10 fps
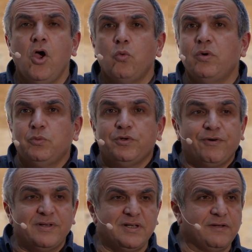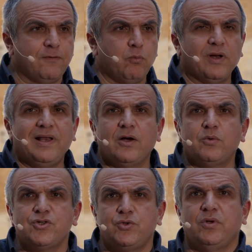When we translate from one
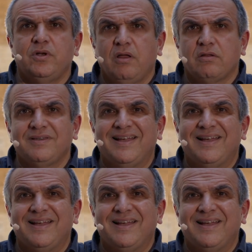language to another,